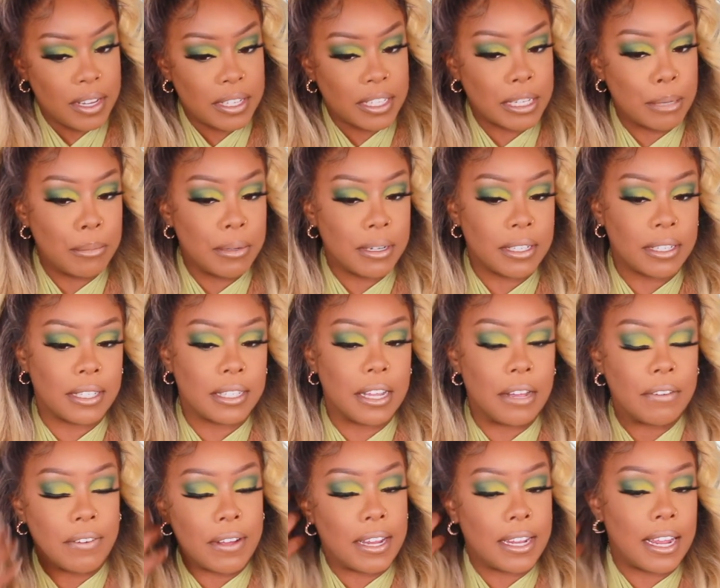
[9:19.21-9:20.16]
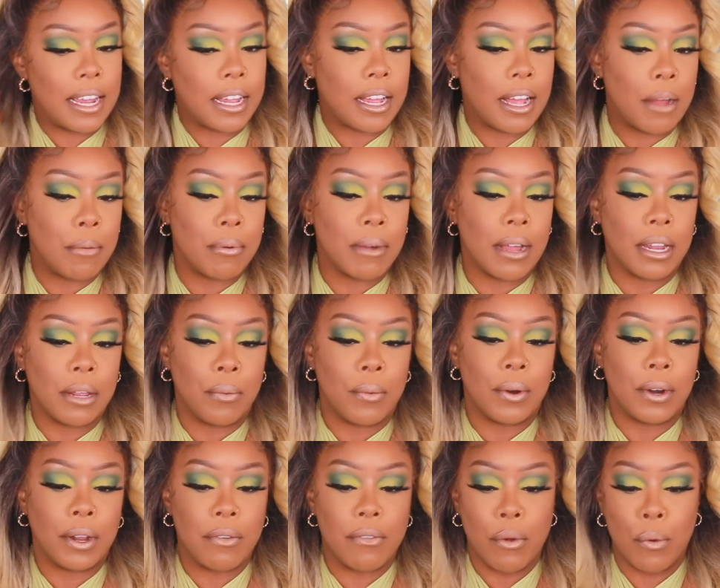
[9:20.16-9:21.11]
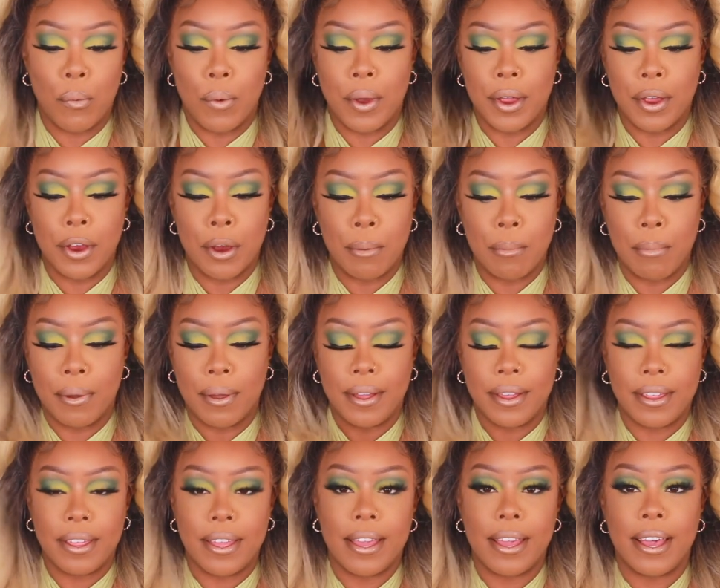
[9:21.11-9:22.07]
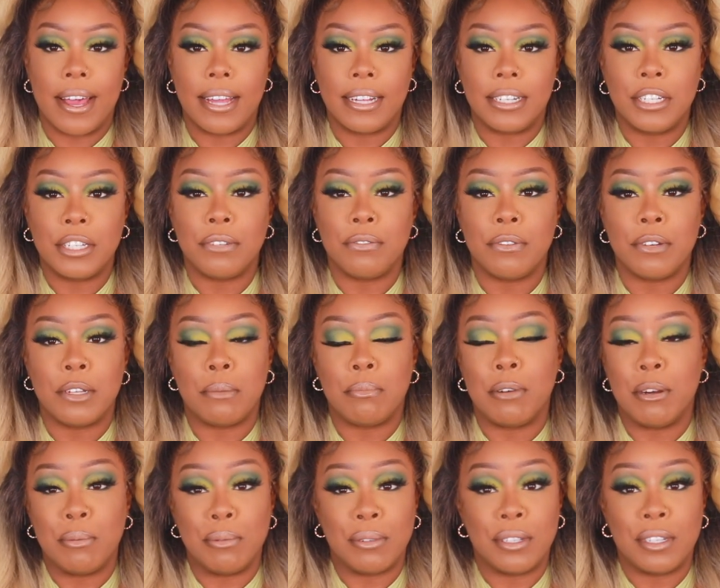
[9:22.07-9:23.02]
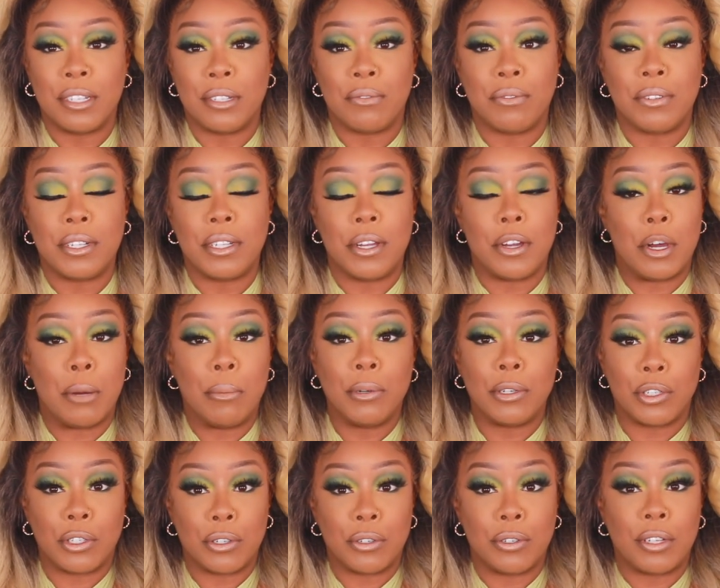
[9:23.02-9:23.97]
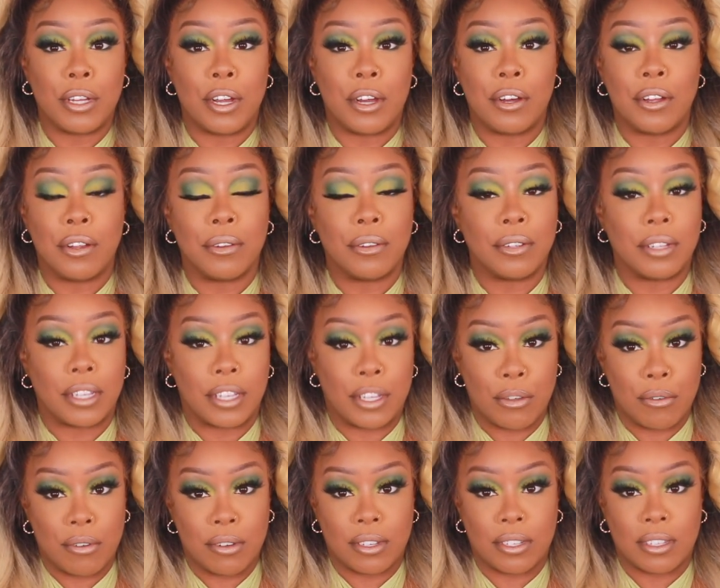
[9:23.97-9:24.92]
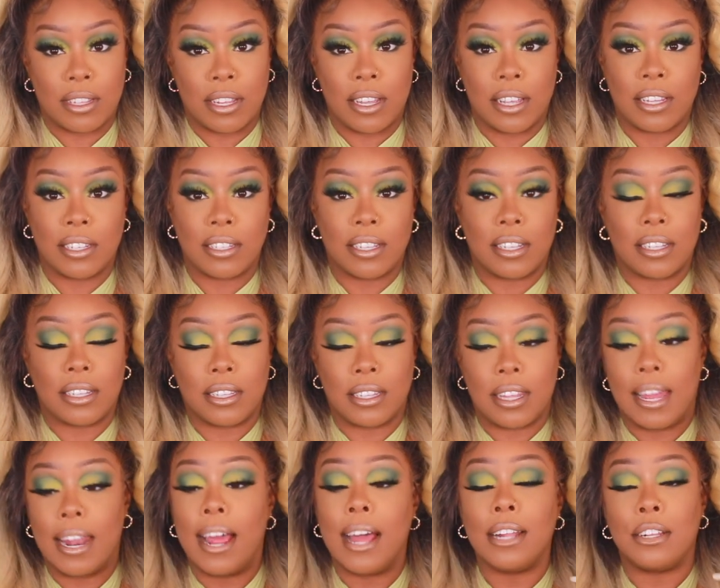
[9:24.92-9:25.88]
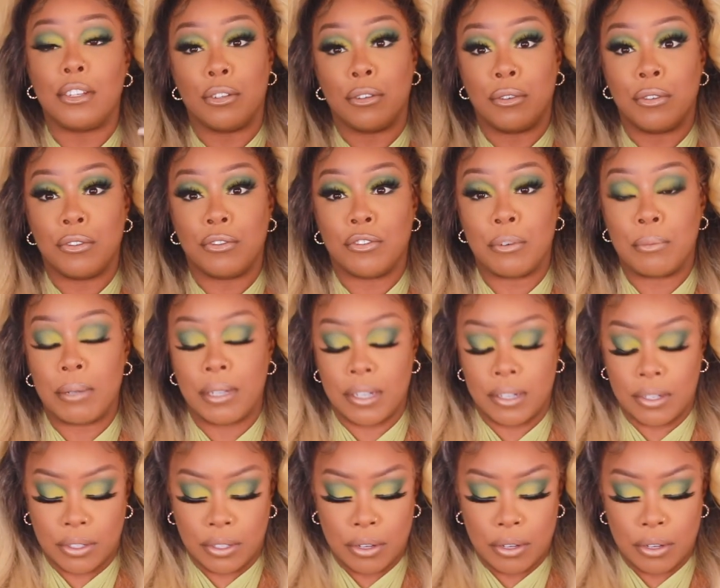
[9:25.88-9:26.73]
Some of the stuff I like, I probably won't even wear, but yeah, just for the purpose of this video, I'm gonna show y'all the cutest things that, that I chose from here.